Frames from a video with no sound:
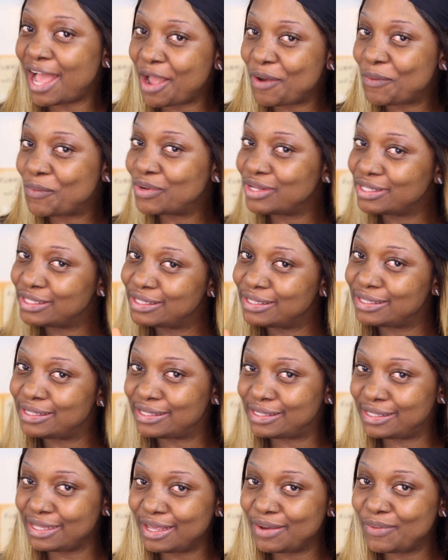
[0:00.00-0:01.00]
and want to
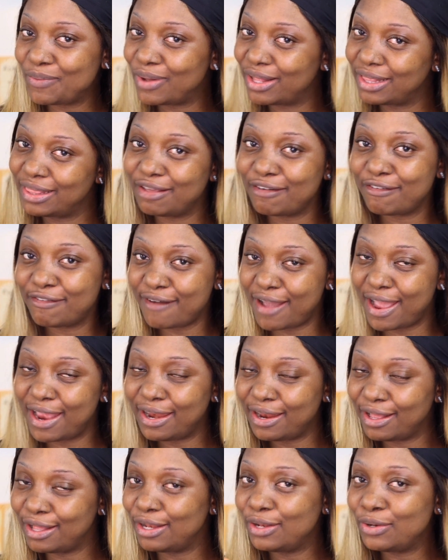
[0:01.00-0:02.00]
see what the
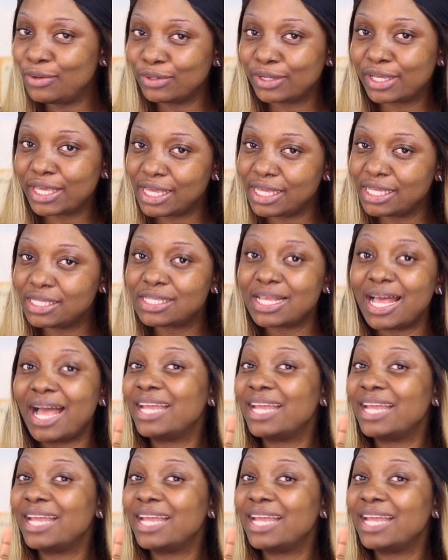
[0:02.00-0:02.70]
final look is,